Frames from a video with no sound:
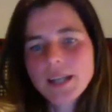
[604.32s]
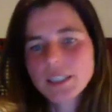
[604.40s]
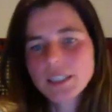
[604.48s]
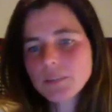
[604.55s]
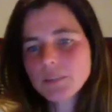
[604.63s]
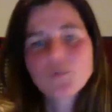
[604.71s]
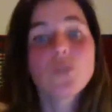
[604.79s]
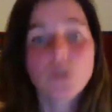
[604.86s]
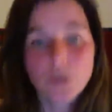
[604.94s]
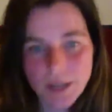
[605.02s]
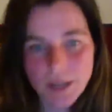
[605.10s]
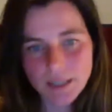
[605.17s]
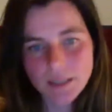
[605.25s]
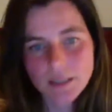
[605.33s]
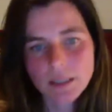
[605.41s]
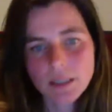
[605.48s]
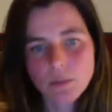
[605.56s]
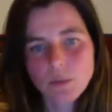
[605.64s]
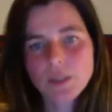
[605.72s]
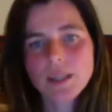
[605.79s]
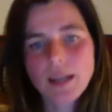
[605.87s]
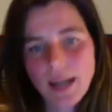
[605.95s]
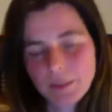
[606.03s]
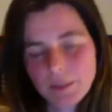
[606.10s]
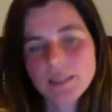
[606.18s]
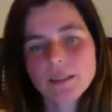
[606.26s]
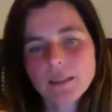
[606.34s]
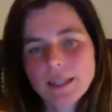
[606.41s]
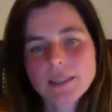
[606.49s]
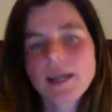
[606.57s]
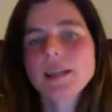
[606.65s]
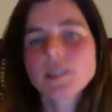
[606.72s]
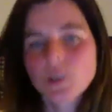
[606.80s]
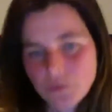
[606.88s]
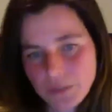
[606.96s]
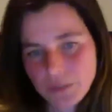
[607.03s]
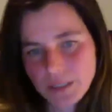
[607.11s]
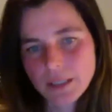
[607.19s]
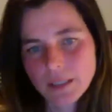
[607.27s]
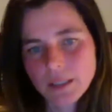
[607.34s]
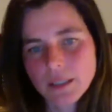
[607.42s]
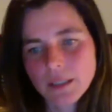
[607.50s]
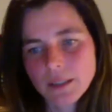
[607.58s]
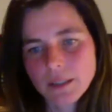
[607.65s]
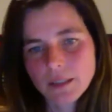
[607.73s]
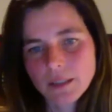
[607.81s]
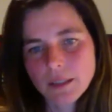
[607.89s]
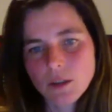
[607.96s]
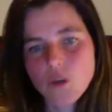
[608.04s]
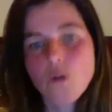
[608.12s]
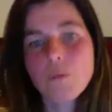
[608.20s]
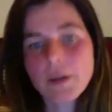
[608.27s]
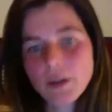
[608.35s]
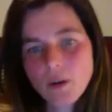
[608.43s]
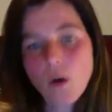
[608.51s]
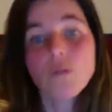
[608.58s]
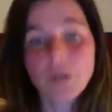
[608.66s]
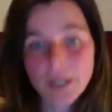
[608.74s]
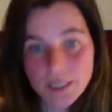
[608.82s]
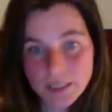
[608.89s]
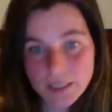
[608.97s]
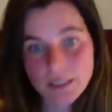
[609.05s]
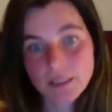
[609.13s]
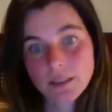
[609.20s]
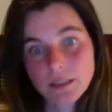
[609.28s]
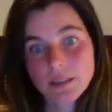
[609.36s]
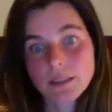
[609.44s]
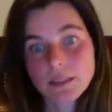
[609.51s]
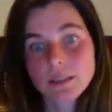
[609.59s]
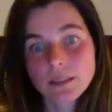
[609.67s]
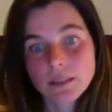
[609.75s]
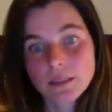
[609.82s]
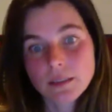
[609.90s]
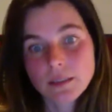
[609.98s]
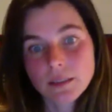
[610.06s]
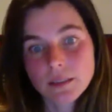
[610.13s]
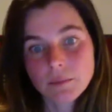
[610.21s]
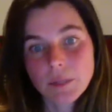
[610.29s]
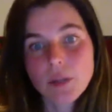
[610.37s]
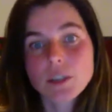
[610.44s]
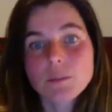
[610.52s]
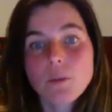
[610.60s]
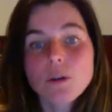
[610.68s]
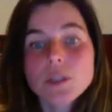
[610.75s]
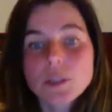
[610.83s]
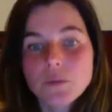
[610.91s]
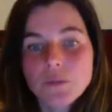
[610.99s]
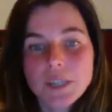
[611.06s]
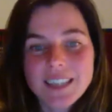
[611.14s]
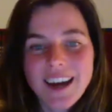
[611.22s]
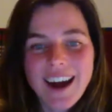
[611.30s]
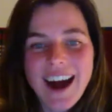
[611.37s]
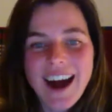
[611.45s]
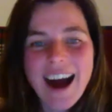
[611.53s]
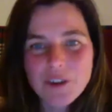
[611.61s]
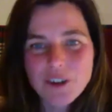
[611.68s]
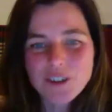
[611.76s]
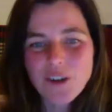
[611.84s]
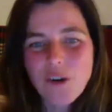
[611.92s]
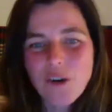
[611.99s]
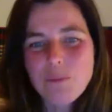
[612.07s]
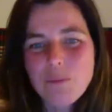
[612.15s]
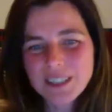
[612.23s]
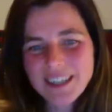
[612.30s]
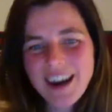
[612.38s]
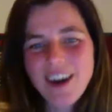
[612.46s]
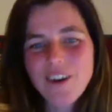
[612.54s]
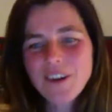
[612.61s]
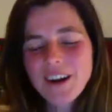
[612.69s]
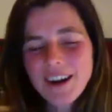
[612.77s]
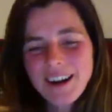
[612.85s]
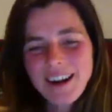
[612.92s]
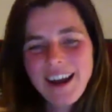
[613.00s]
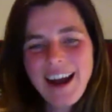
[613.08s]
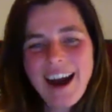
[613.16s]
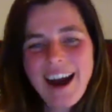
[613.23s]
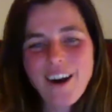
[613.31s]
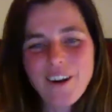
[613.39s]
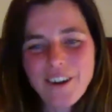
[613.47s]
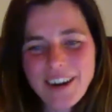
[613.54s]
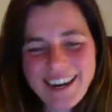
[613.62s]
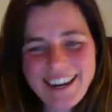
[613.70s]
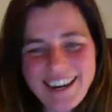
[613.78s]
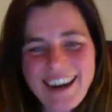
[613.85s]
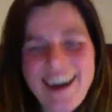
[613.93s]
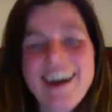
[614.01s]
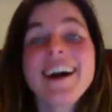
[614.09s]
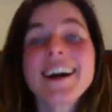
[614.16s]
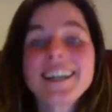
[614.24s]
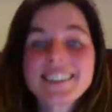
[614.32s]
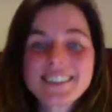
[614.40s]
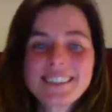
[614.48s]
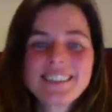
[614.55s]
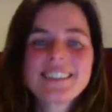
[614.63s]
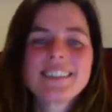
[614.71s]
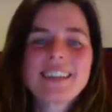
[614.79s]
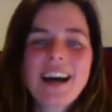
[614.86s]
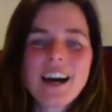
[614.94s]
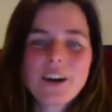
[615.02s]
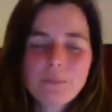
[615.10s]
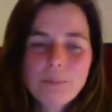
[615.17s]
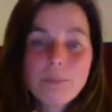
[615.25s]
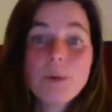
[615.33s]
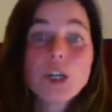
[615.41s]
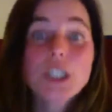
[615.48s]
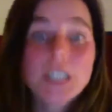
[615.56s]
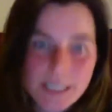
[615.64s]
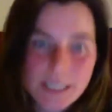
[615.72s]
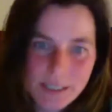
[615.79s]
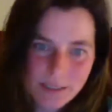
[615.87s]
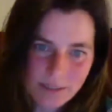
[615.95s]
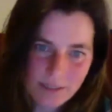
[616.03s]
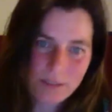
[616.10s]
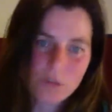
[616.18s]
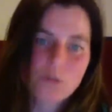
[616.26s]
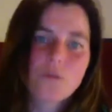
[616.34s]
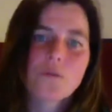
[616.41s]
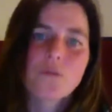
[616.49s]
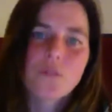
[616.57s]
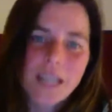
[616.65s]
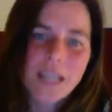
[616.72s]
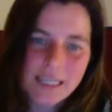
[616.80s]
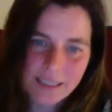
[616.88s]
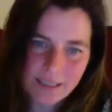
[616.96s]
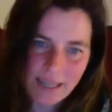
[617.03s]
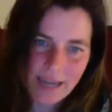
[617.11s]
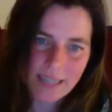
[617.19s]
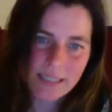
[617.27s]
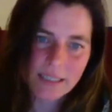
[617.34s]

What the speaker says: before that? with climate catastrophe looming over us, because most of us have not opened our heart, our body, to feeling that,